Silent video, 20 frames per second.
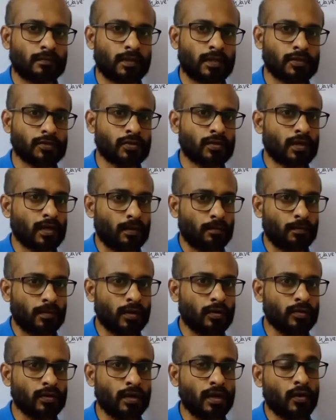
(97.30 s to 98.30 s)
they should come
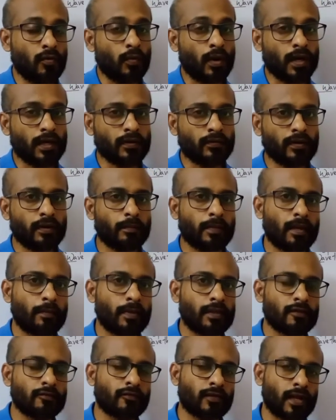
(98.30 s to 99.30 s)
out whatever may
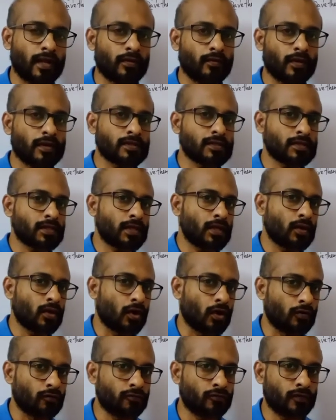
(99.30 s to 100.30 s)
be the frequency
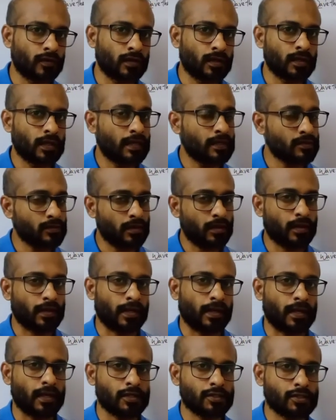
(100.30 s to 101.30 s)
of uh, incident
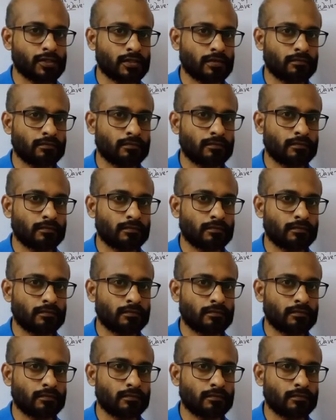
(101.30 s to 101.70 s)
radiation